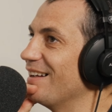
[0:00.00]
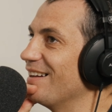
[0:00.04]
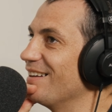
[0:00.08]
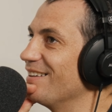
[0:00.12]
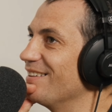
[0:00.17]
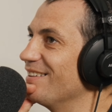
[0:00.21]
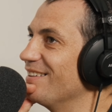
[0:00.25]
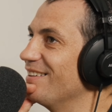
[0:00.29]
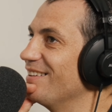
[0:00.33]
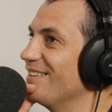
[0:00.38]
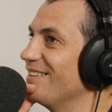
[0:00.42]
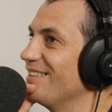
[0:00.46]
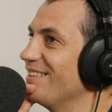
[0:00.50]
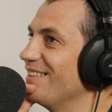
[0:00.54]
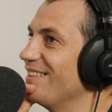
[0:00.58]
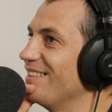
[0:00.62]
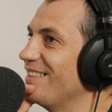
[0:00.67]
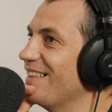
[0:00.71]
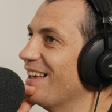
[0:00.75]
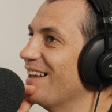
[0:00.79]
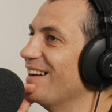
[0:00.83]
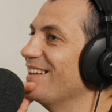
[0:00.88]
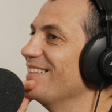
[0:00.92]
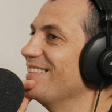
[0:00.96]
and
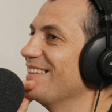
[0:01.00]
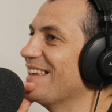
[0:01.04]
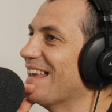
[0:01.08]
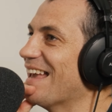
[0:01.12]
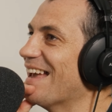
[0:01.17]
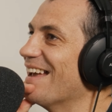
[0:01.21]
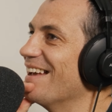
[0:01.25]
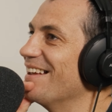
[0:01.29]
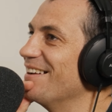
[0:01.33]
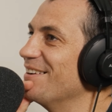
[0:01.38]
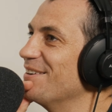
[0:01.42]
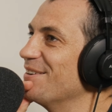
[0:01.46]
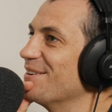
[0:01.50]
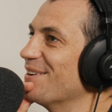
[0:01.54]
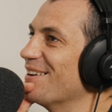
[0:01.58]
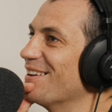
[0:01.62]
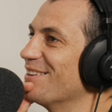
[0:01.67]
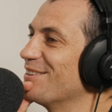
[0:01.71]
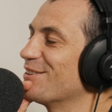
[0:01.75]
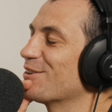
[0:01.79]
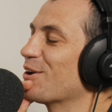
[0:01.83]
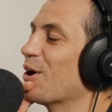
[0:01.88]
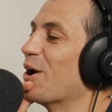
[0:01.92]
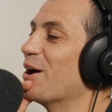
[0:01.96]
then at the end,
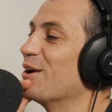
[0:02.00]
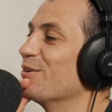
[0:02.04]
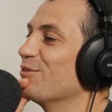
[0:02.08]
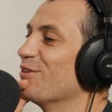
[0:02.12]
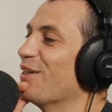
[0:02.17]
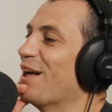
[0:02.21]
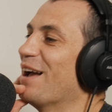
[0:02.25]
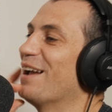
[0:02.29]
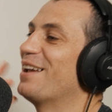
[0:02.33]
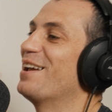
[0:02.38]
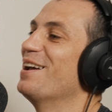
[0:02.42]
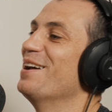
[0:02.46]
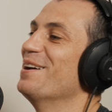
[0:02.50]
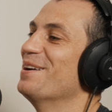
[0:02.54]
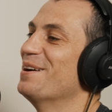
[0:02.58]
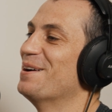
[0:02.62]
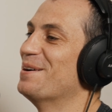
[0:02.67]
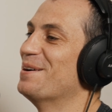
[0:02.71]
it's kind of like